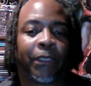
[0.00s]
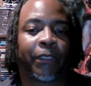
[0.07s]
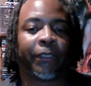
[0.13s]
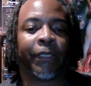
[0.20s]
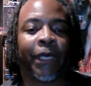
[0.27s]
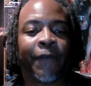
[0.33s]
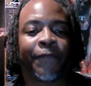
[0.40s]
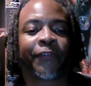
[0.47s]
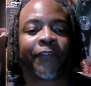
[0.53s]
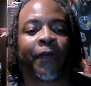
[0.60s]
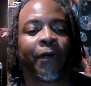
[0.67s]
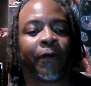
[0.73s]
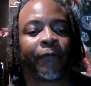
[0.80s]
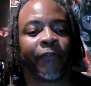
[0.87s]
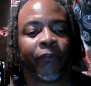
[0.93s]
love
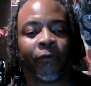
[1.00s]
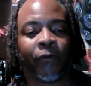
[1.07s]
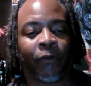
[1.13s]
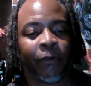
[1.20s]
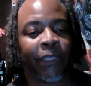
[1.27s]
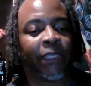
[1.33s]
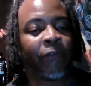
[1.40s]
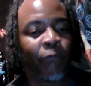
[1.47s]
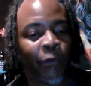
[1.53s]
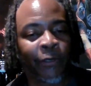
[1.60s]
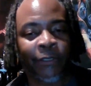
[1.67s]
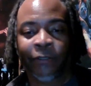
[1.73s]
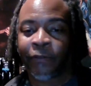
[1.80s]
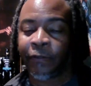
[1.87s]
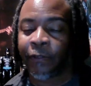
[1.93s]
songs. He
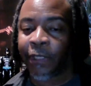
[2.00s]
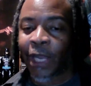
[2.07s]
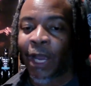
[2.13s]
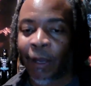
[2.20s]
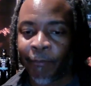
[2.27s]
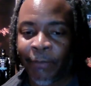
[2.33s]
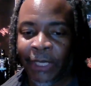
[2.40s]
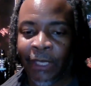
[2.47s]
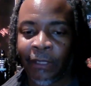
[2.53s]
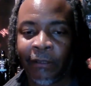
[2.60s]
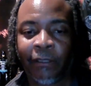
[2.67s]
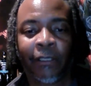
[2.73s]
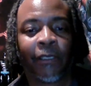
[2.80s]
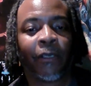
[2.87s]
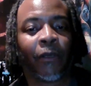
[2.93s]
wanted to comment
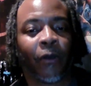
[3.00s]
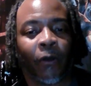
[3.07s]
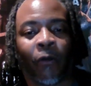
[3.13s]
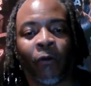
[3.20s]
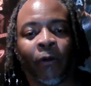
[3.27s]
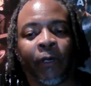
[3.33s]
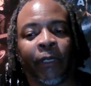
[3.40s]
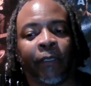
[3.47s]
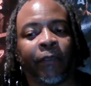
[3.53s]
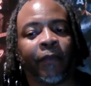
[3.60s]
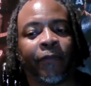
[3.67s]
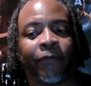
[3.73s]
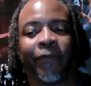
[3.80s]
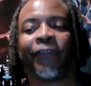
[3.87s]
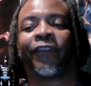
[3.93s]
on
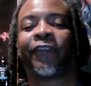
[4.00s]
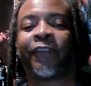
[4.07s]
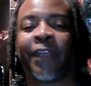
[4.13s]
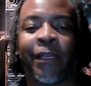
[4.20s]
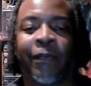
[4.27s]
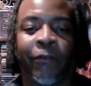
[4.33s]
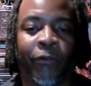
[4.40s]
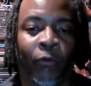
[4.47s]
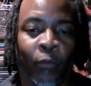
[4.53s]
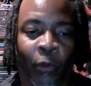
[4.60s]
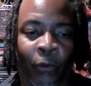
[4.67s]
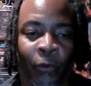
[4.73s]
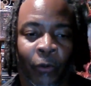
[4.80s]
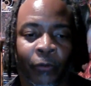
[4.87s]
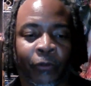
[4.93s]
the state of the
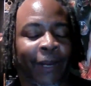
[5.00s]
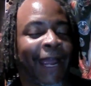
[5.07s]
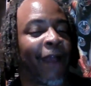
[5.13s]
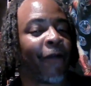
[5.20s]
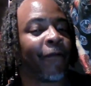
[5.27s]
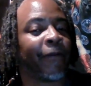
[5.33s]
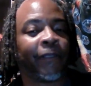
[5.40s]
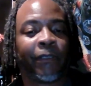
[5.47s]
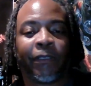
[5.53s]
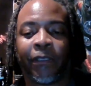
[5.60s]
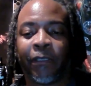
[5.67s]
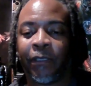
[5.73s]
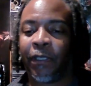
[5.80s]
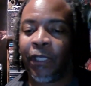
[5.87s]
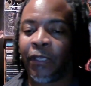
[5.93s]
world, or how
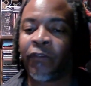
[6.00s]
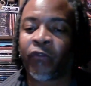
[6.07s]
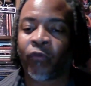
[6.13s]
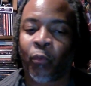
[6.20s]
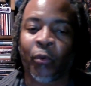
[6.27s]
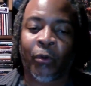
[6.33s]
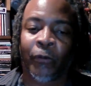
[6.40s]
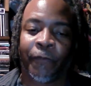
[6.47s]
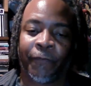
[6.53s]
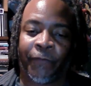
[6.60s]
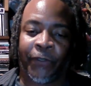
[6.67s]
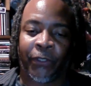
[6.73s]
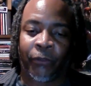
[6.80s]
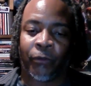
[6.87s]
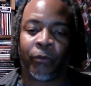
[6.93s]
his
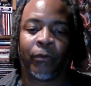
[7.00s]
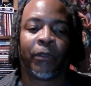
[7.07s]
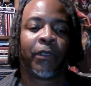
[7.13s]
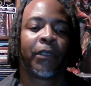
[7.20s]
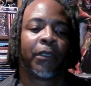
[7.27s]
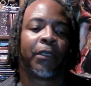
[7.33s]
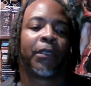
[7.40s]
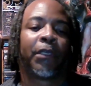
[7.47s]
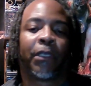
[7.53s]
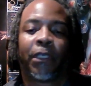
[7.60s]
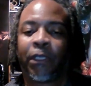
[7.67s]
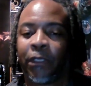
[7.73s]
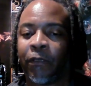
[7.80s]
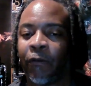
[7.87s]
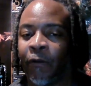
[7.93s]
worldview,
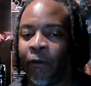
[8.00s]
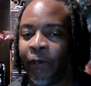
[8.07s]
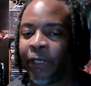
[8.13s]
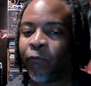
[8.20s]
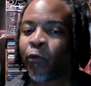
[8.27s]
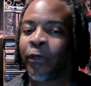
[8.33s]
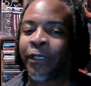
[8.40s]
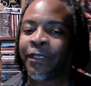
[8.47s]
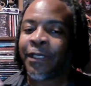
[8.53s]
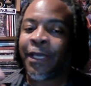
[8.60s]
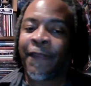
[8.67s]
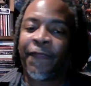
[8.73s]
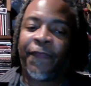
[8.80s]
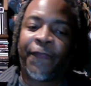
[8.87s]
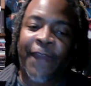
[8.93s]
he wanted to
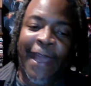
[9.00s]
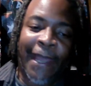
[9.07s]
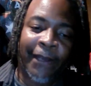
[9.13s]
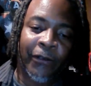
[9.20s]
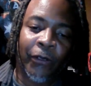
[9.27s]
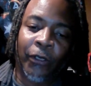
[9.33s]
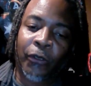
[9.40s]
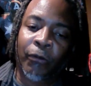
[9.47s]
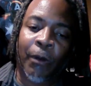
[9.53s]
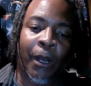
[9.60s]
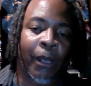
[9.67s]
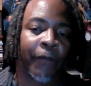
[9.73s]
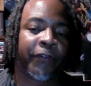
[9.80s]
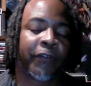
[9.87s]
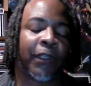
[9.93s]
get that
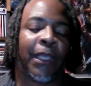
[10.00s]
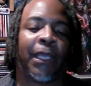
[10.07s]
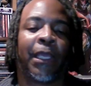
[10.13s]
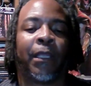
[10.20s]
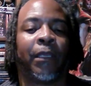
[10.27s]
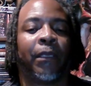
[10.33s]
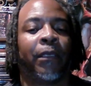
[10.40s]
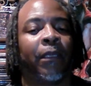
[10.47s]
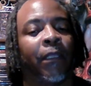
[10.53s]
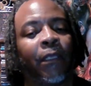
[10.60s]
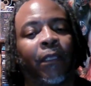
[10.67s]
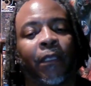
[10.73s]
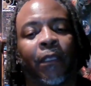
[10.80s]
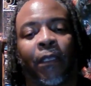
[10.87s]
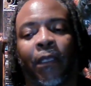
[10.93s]
across. And
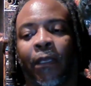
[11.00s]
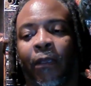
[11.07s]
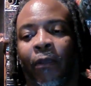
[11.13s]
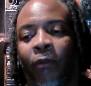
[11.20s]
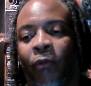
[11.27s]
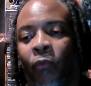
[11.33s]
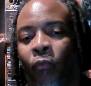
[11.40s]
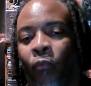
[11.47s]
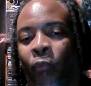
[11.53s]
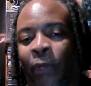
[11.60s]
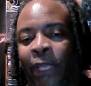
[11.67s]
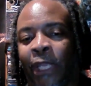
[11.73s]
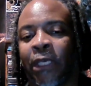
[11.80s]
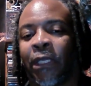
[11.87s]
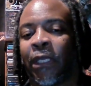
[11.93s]

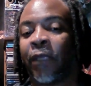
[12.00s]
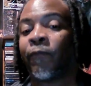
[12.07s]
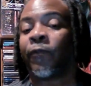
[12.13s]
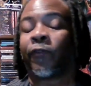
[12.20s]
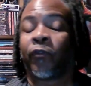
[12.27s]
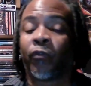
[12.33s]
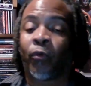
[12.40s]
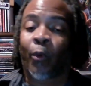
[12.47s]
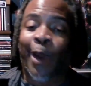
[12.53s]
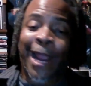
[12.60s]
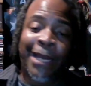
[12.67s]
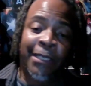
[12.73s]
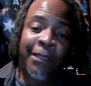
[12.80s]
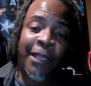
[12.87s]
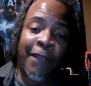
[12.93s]
when he was
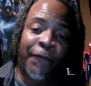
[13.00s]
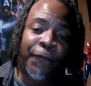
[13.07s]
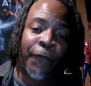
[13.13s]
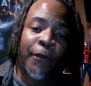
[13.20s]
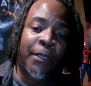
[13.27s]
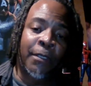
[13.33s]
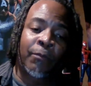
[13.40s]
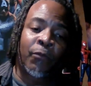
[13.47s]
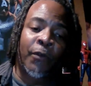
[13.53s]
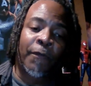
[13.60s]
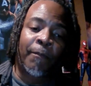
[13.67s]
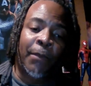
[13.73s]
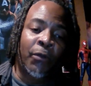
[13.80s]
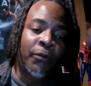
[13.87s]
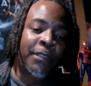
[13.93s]
granted that freedom
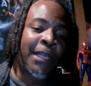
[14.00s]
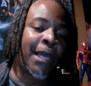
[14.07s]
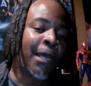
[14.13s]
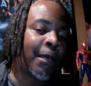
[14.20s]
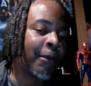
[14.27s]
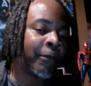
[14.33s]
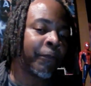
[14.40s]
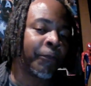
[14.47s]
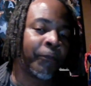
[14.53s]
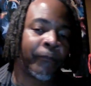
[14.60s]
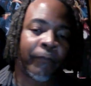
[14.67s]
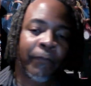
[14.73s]
with Motown,